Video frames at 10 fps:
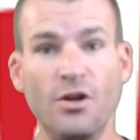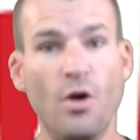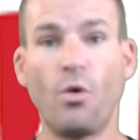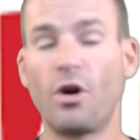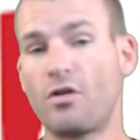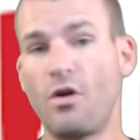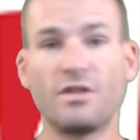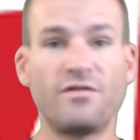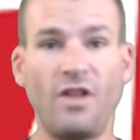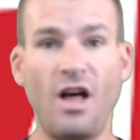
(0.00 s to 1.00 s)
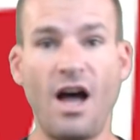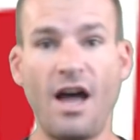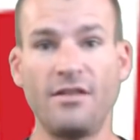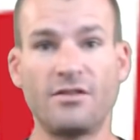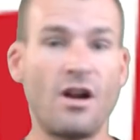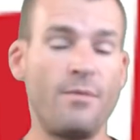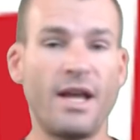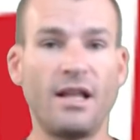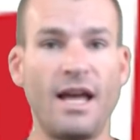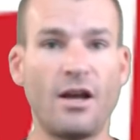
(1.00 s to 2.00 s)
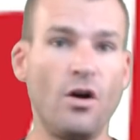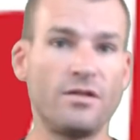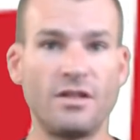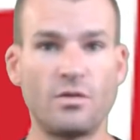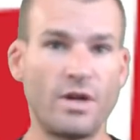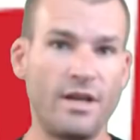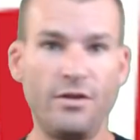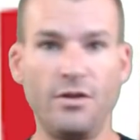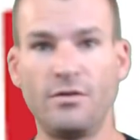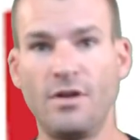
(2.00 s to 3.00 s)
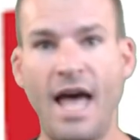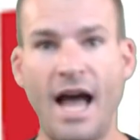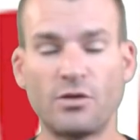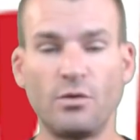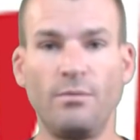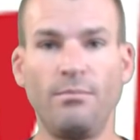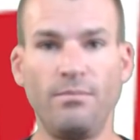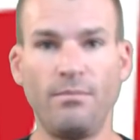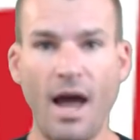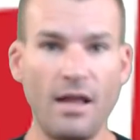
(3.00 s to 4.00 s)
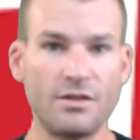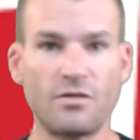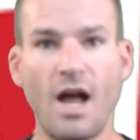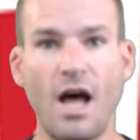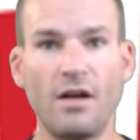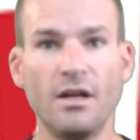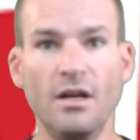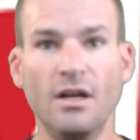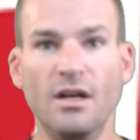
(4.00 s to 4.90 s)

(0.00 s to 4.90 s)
No more crows fly. They're trying to make it like, oh, since we're giving you actual mileage route,